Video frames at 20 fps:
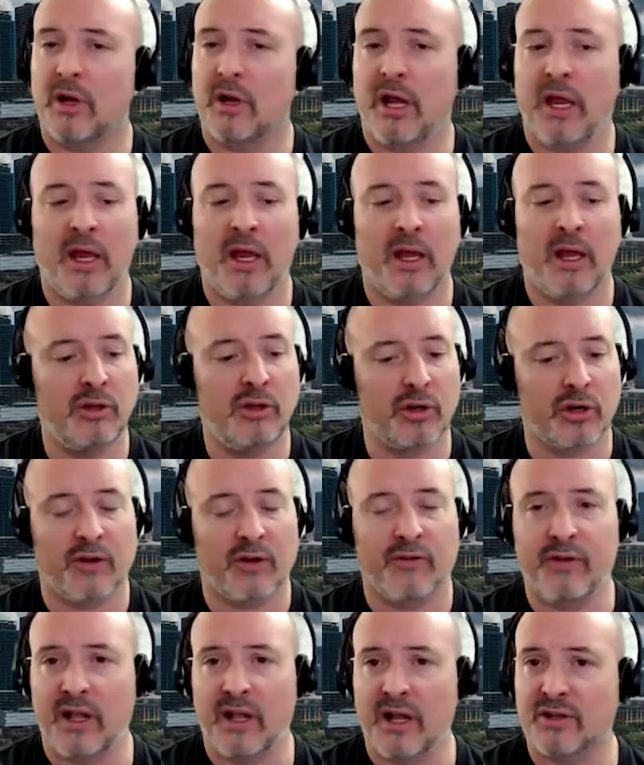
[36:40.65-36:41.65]
and you're going
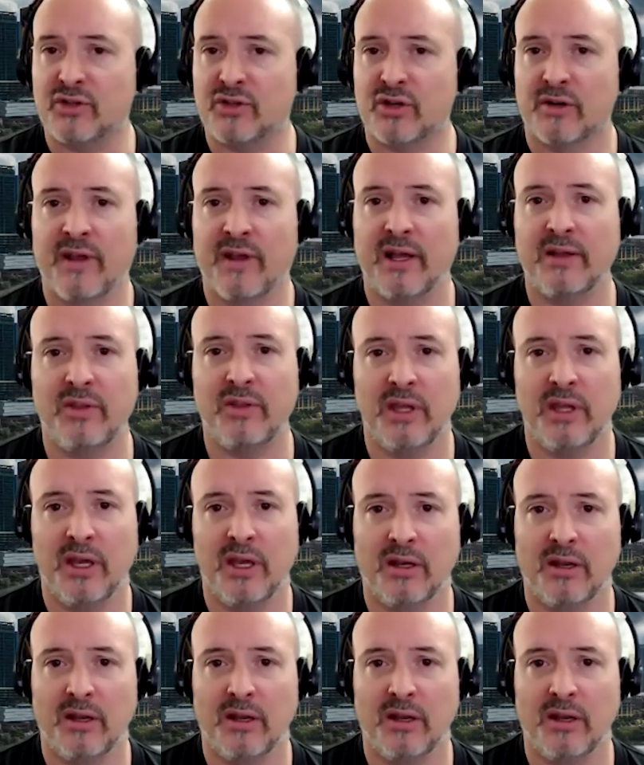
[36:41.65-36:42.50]
to fill out a survey at the end,